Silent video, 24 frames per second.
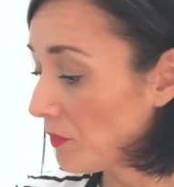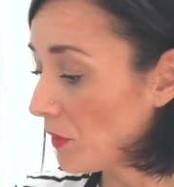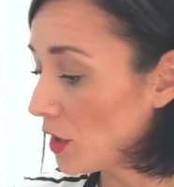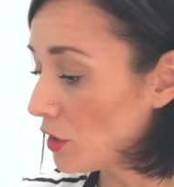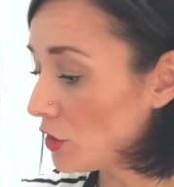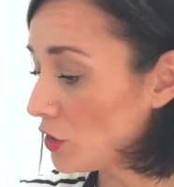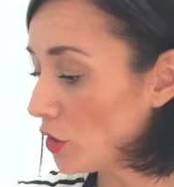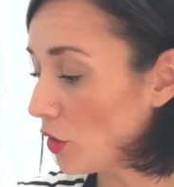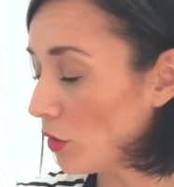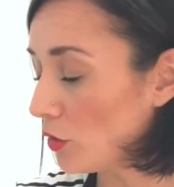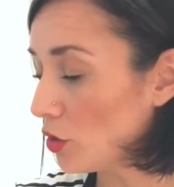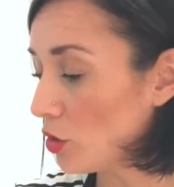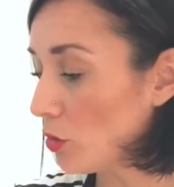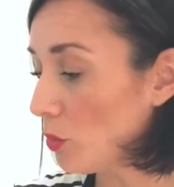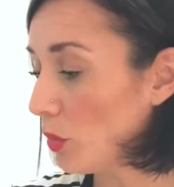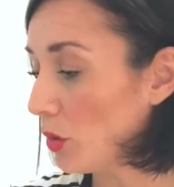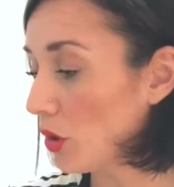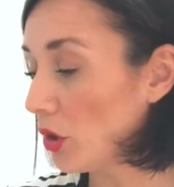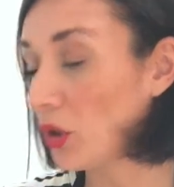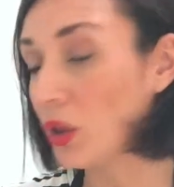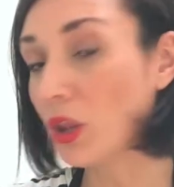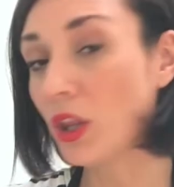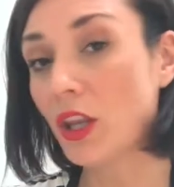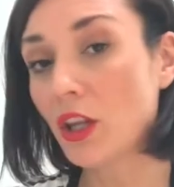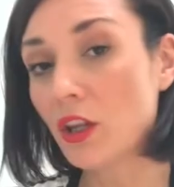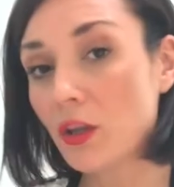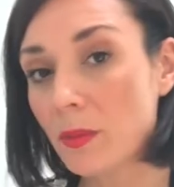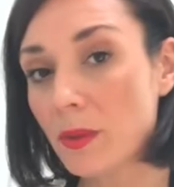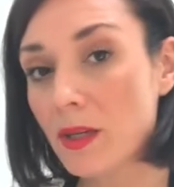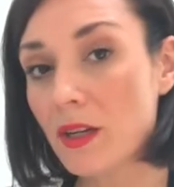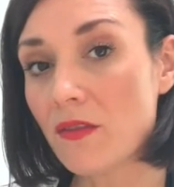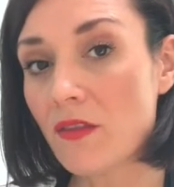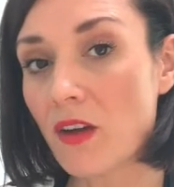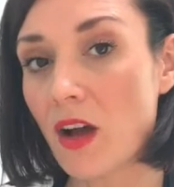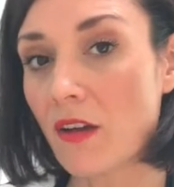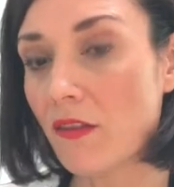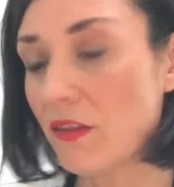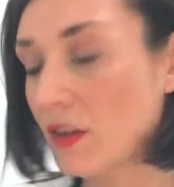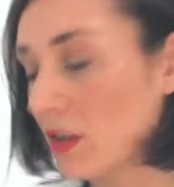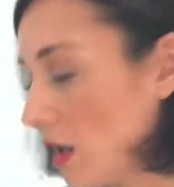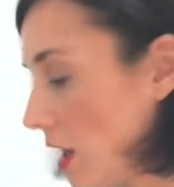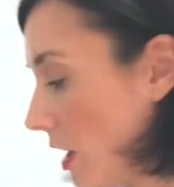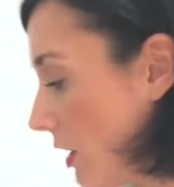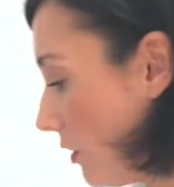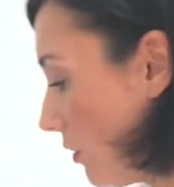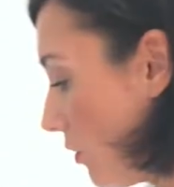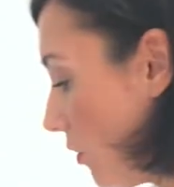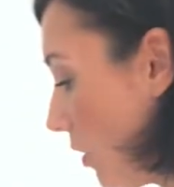So you put a little bit of
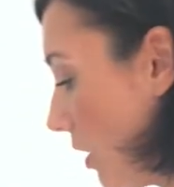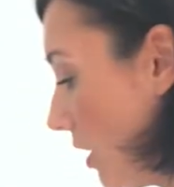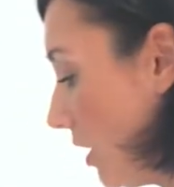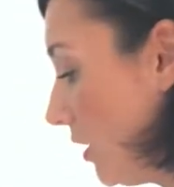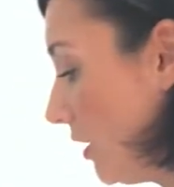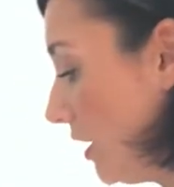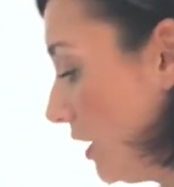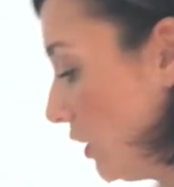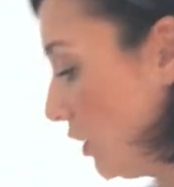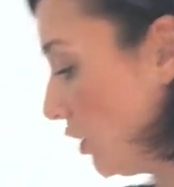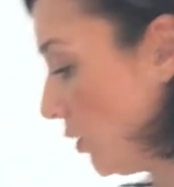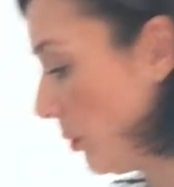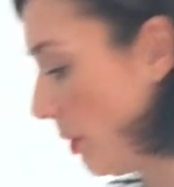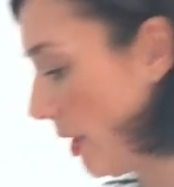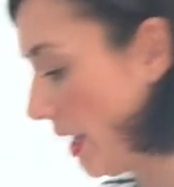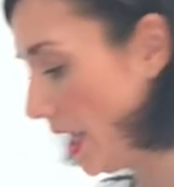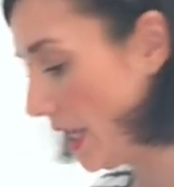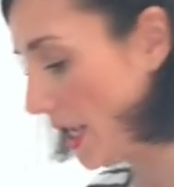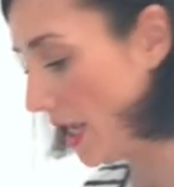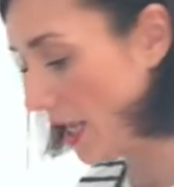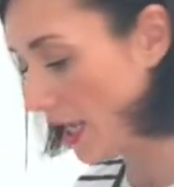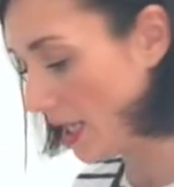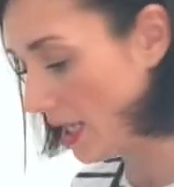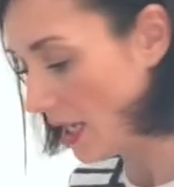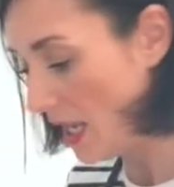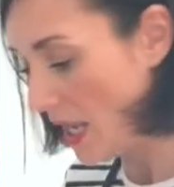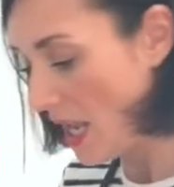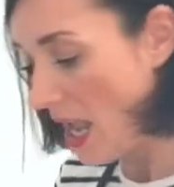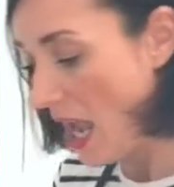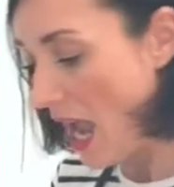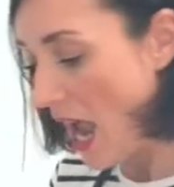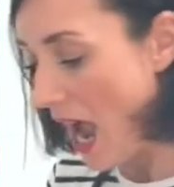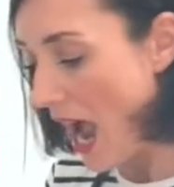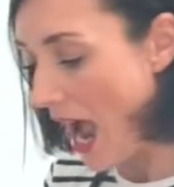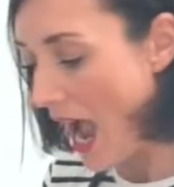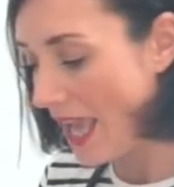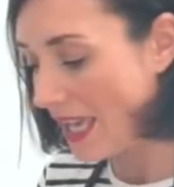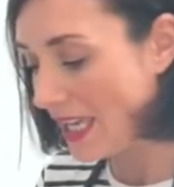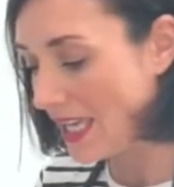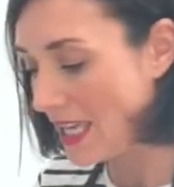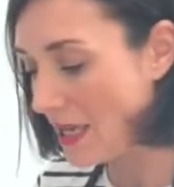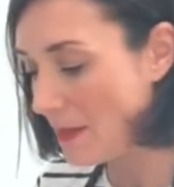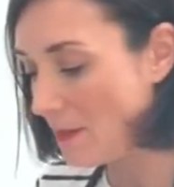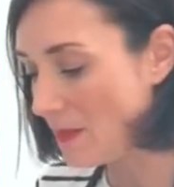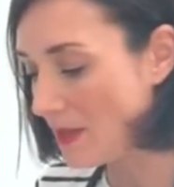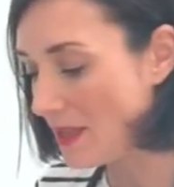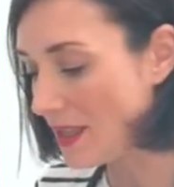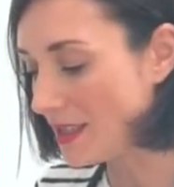avocado oil in your pan. I
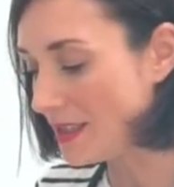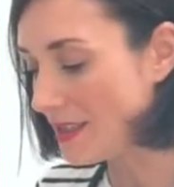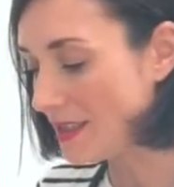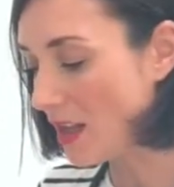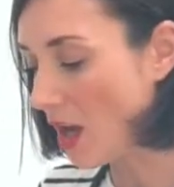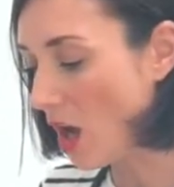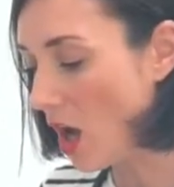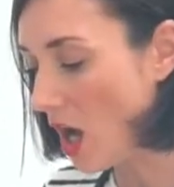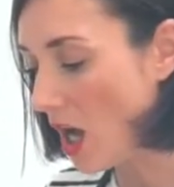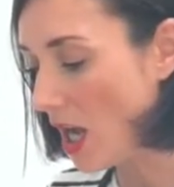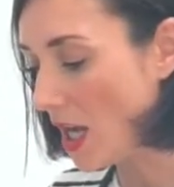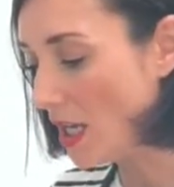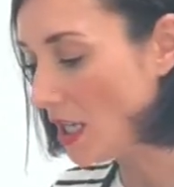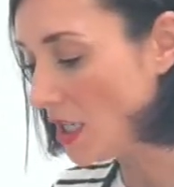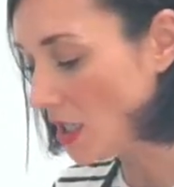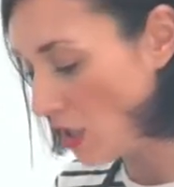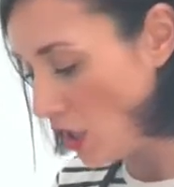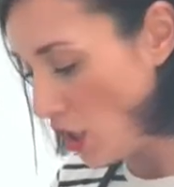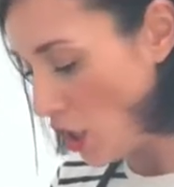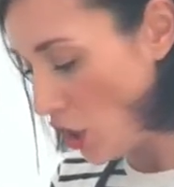keep this on,